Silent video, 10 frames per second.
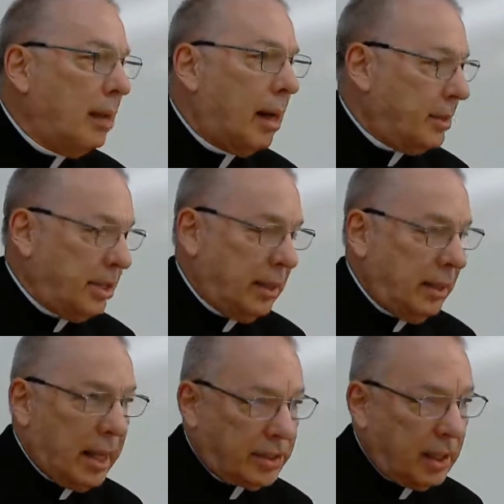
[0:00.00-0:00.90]
I said
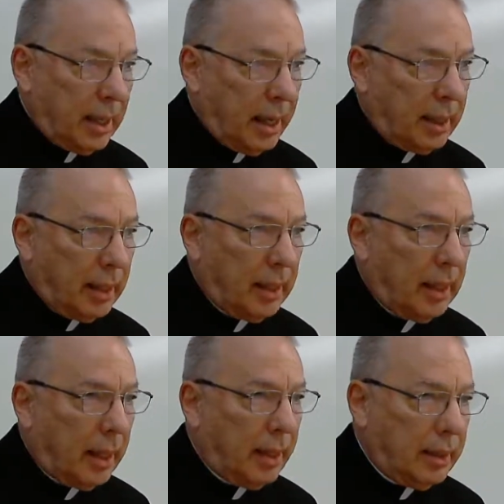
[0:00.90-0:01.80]
yesterday that
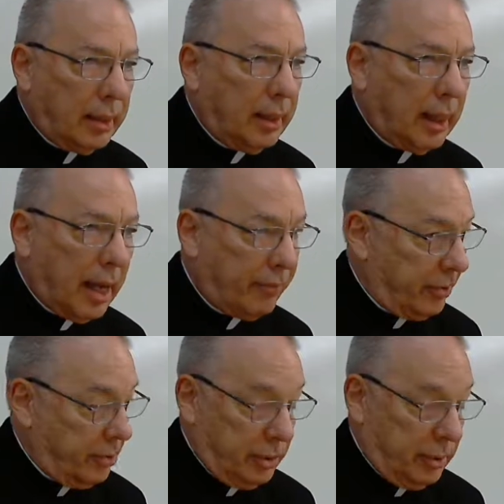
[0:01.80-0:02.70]
I think the
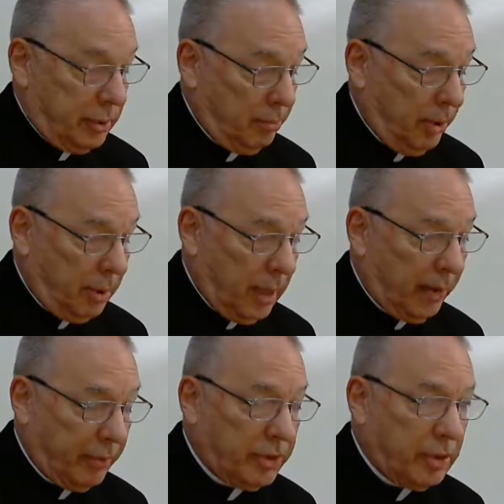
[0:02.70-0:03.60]
average, and more than
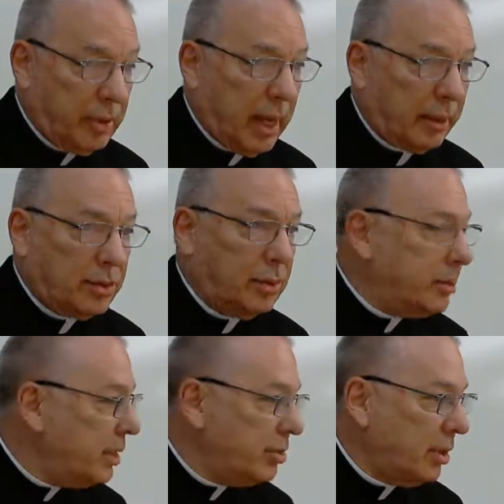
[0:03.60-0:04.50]
average, Catholic school
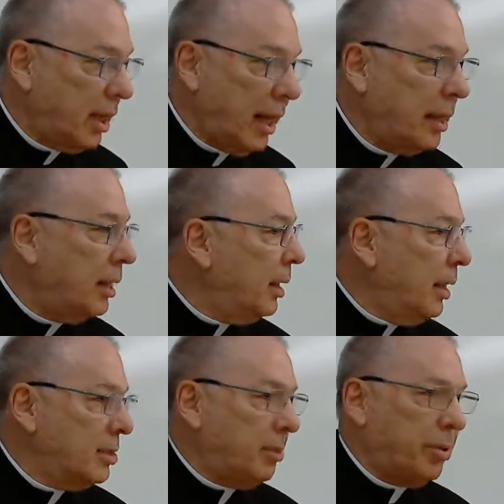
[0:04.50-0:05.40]
teacher today
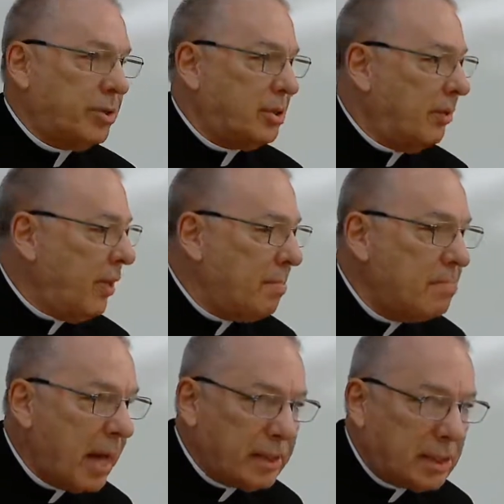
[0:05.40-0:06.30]
is a person of
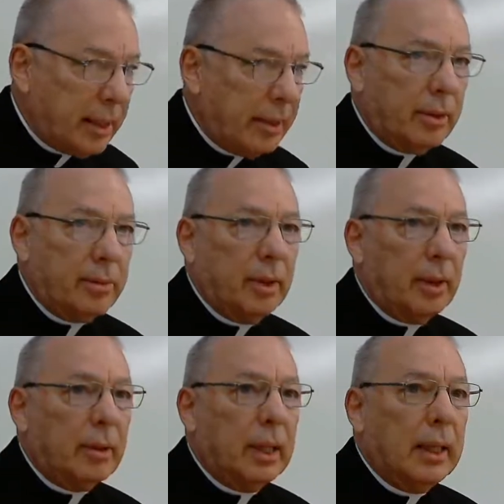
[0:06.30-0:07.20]
immensely
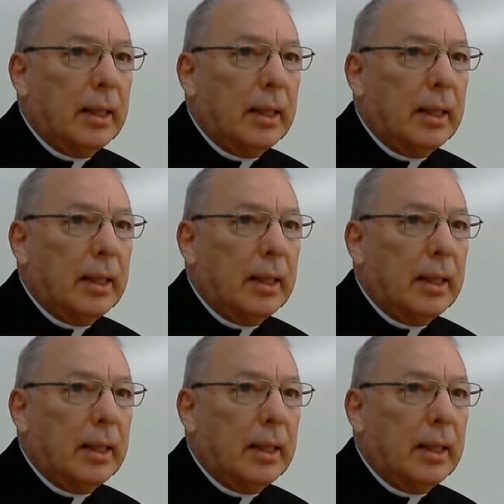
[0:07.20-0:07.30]
goodwill,